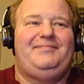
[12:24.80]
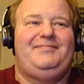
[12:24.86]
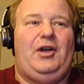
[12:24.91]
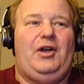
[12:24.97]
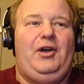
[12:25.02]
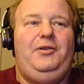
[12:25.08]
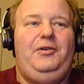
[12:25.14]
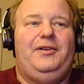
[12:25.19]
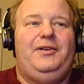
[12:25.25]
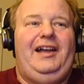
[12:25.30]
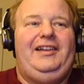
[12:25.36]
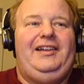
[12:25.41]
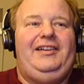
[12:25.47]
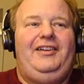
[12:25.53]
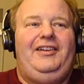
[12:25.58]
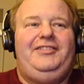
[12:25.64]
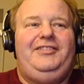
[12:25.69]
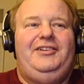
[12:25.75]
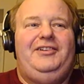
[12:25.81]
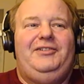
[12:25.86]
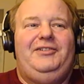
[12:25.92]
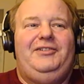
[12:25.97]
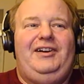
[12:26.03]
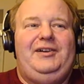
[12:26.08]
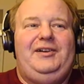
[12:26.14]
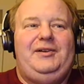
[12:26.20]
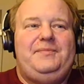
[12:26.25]
Oh, and
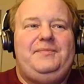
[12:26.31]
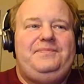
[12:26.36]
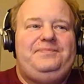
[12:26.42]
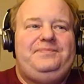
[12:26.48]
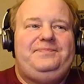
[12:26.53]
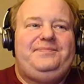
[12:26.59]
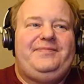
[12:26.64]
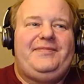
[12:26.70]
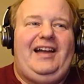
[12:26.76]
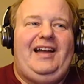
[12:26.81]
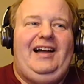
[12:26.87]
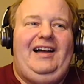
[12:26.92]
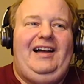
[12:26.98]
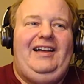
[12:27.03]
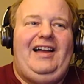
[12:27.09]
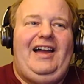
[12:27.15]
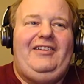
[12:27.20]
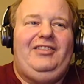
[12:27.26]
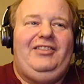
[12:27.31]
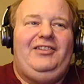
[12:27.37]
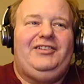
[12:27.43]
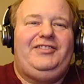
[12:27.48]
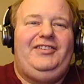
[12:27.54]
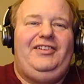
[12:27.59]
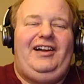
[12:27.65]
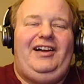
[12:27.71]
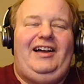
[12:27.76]
also I
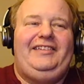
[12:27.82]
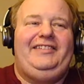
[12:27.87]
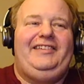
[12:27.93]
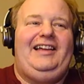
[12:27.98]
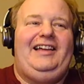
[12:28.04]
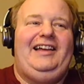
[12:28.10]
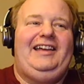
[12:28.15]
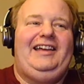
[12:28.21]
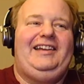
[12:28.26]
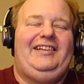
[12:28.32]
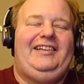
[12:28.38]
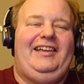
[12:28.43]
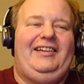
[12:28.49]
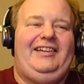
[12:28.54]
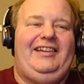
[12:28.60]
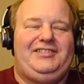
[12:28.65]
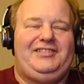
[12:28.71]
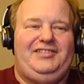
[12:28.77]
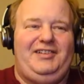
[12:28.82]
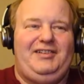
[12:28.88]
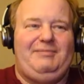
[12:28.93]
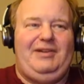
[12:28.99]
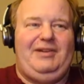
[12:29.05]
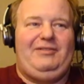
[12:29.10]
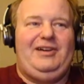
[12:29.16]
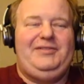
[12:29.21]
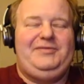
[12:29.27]
looked online, and actually
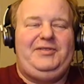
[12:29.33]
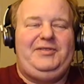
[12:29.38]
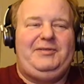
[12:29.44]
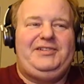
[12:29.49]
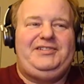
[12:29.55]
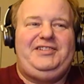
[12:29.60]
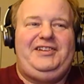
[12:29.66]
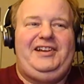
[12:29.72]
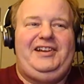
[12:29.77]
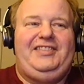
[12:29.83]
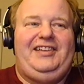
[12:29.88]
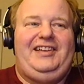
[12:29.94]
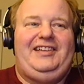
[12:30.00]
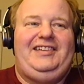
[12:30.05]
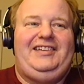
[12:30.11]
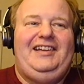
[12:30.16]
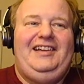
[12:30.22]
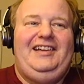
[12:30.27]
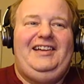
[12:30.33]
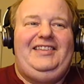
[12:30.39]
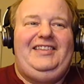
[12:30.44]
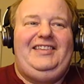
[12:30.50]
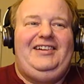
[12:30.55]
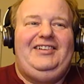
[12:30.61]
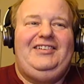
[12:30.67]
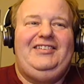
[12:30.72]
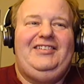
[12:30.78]
my wife was mentioning that
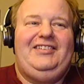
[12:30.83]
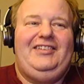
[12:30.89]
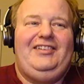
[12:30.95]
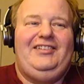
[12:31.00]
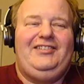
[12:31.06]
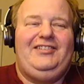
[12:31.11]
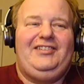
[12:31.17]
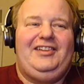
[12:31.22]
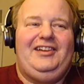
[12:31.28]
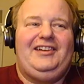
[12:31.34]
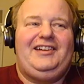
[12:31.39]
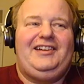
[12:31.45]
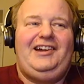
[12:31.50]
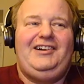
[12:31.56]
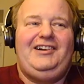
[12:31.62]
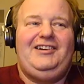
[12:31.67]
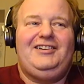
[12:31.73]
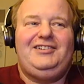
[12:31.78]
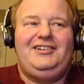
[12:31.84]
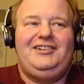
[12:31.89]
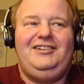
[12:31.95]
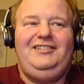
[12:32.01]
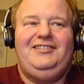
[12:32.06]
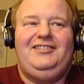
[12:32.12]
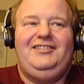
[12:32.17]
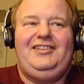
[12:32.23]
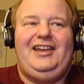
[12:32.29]
there's a character
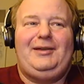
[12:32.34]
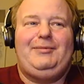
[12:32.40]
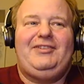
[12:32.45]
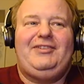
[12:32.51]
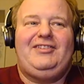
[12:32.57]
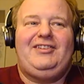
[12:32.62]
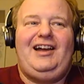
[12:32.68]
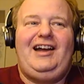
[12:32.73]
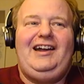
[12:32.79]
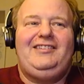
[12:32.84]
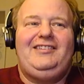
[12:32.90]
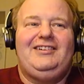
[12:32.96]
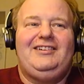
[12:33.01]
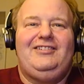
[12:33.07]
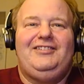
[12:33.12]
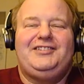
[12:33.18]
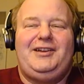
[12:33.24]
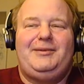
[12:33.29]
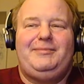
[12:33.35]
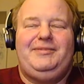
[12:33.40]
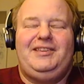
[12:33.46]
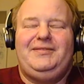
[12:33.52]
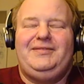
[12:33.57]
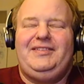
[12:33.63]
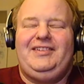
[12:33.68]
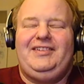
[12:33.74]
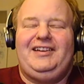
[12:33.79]
named Skylar, which I
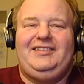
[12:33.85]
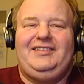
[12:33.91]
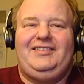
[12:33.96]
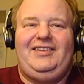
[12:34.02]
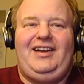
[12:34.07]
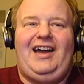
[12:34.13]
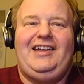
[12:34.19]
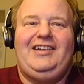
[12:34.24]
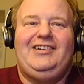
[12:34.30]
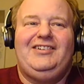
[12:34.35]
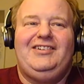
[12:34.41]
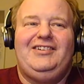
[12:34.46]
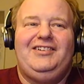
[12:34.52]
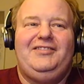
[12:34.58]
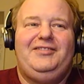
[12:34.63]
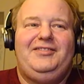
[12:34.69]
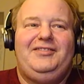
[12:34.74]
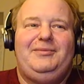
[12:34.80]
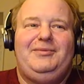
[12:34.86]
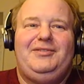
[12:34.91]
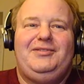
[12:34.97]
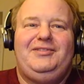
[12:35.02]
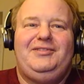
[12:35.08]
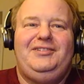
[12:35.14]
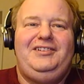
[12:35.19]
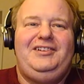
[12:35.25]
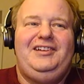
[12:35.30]
believe is like a tiger of some
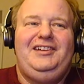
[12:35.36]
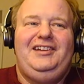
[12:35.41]
sort,